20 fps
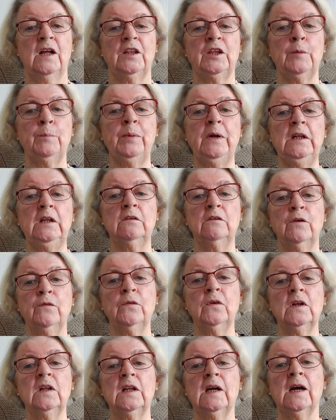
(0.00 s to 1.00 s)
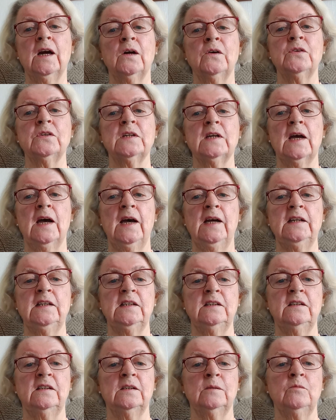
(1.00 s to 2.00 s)
the pillar of cloud
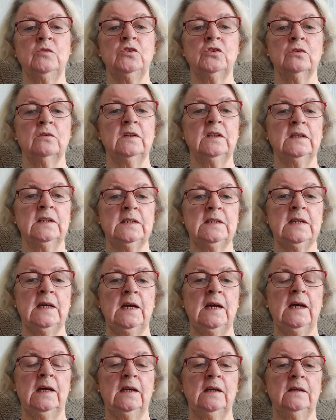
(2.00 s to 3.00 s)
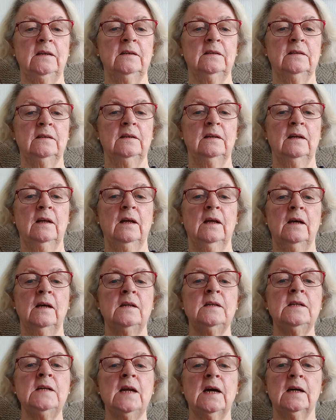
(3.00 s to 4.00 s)
guided them during the day.
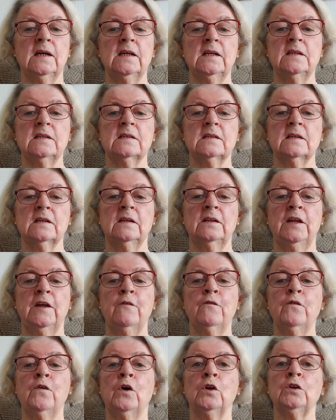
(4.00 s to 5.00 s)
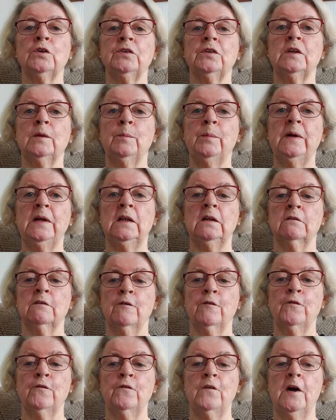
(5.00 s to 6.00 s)
At night, they followed the pillar
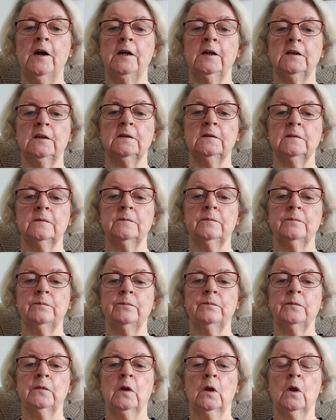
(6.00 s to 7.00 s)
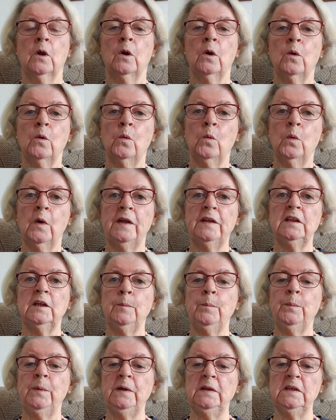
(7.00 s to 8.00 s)
of fire. When the
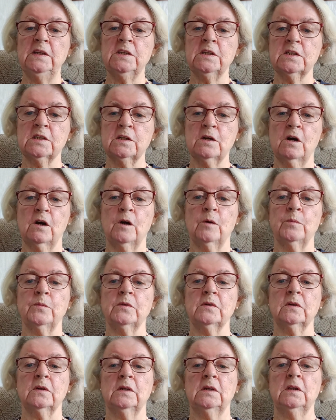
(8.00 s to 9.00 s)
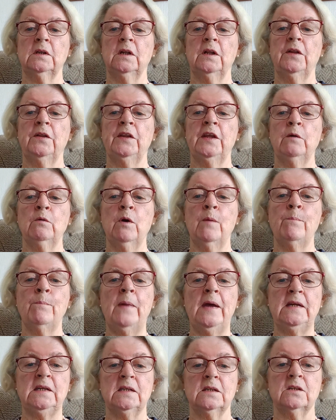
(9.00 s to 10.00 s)
pillar stopped, they were
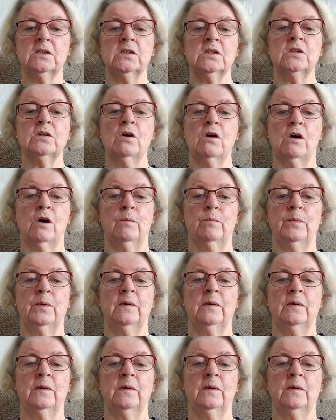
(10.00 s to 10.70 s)
meant to stop.